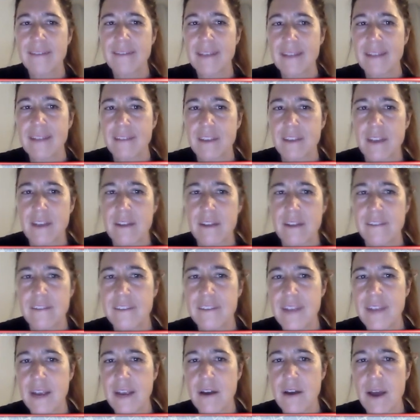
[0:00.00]
gets a good
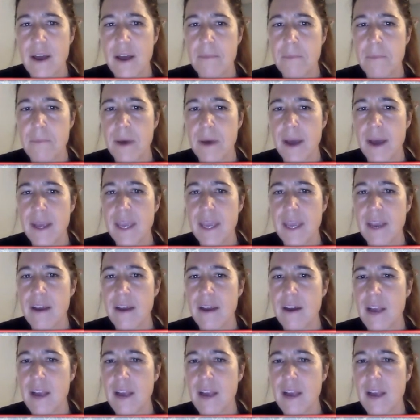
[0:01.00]
stick on puck here,